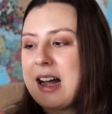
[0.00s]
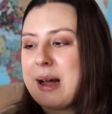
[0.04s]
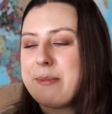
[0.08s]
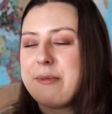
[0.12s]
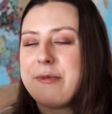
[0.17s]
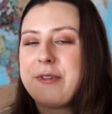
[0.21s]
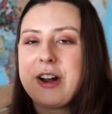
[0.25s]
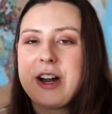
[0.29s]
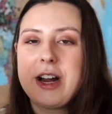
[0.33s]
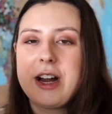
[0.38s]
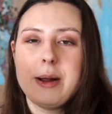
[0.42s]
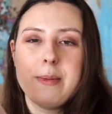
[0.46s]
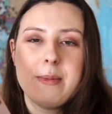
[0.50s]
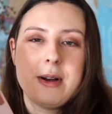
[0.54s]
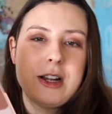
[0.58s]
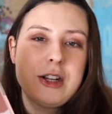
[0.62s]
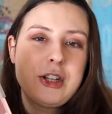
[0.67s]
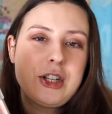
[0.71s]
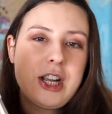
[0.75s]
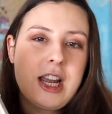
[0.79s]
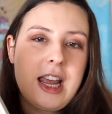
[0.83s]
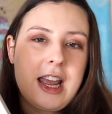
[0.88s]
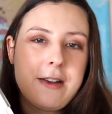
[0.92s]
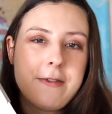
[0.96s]
I'm very
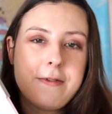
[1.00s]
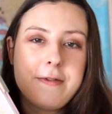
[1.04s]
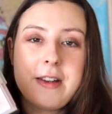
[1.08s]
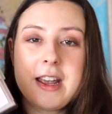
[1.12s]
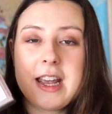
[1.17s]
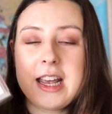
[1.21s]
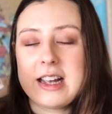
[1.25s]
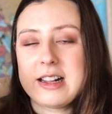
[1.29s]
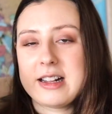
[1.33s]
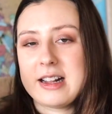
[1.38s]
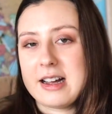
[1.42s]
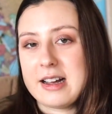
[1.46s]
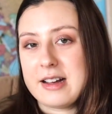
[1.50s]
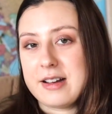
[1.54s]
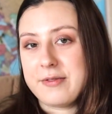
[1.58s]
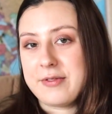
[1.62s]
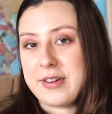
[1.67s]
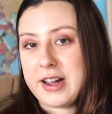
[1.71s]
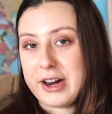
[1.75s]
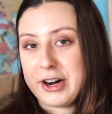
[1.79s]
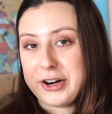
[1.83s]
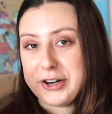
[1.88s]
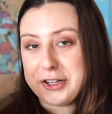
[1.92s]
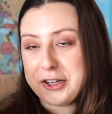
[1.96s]
much a fan of
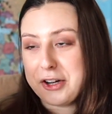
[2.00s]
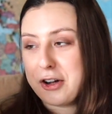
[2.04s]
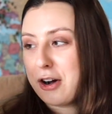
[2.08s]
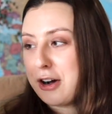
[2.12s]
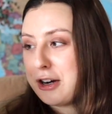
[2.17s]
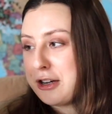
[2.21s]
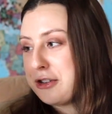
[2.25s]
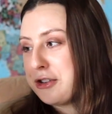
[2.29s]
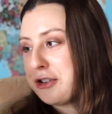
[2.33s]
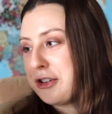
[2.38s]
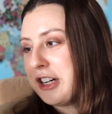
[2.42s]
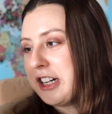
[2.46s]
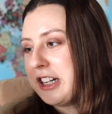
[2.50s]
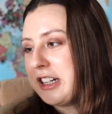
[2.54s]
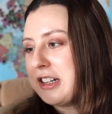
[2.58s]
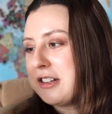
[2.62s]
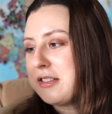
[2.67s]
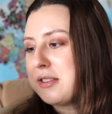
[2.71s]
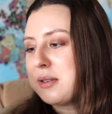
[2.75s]
Erin Condren.